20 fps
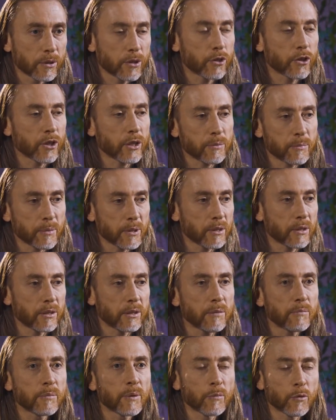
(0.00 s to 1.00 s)
Now that
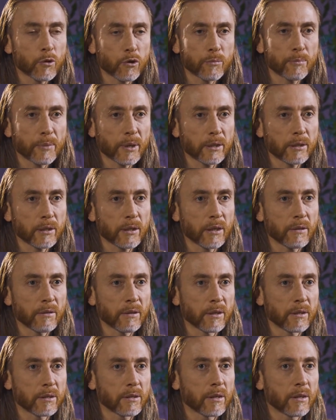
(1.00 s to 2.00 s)
we are sitting here, we
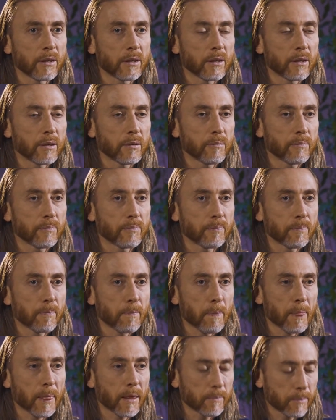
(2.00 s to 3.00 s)
can practice.
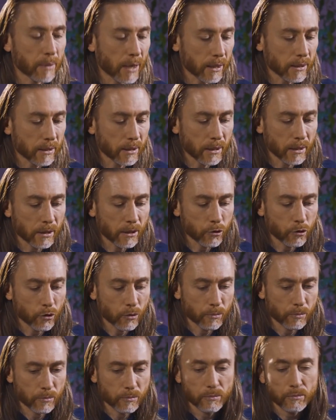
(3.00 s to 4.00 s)
What's
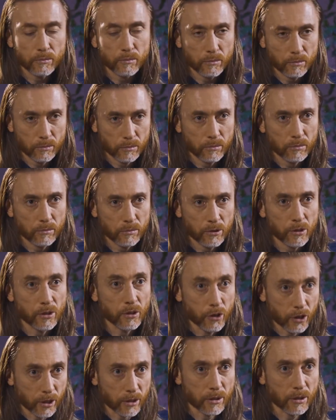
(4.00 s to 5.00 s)
practice based on?
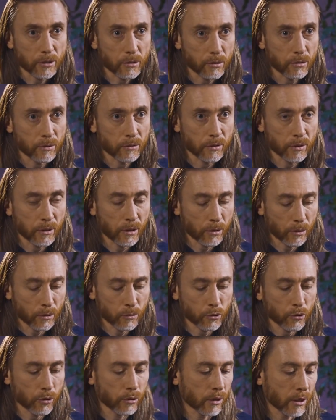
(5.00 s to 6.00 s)

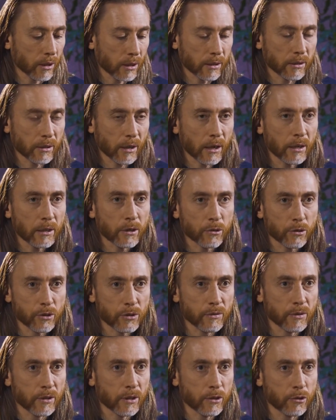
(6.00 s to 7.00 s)
On you
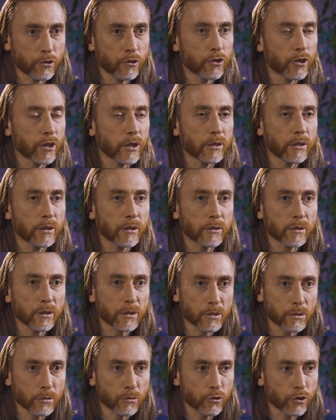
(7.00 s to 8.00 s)
controlling your
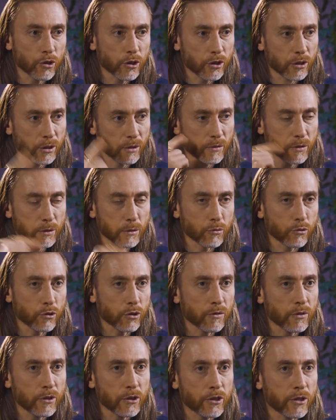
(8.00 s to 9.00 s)
sensations,
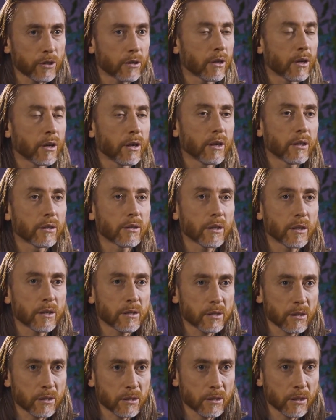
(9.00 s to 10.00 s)
listening
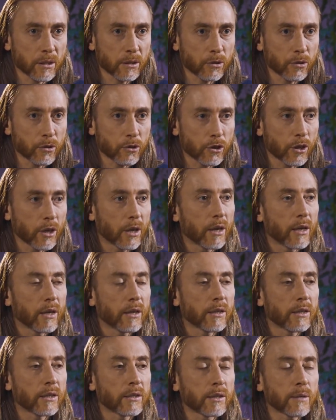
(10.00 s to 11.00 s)
attentively, being
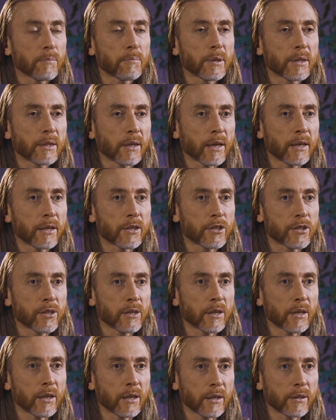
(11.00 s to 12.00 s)
conscious, and trying
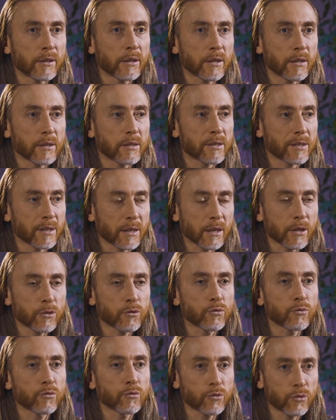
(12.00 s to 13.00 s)
to grasp it
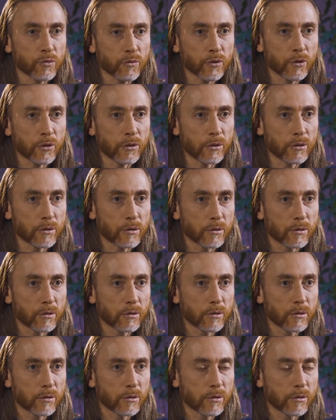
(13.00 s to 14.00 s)
immediately.
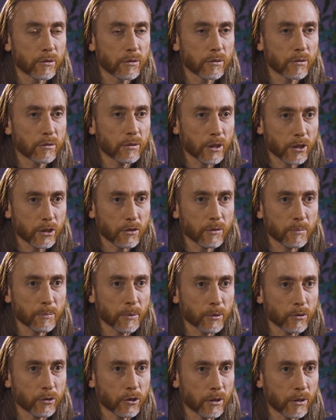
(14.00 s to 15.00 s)
Right?
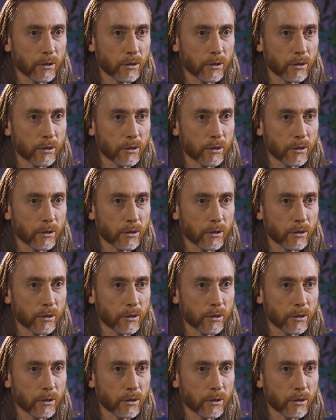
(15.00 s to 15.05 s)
